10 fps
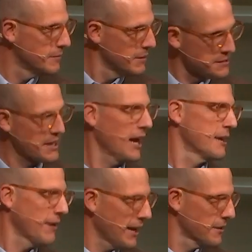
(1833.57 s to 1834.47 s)
It's kind
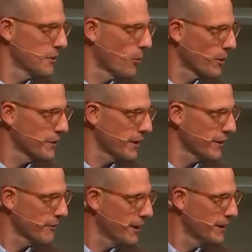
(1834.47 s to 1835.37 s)
of out of the
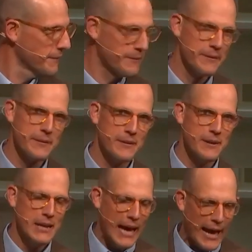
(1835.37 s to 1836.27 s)
ordinary, right?
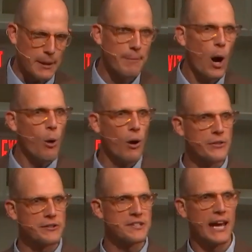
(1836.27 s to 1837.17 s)
Had a boat
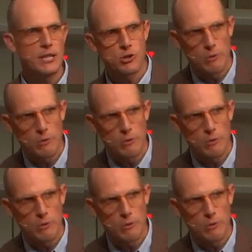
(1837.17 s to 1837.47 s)
on the stage.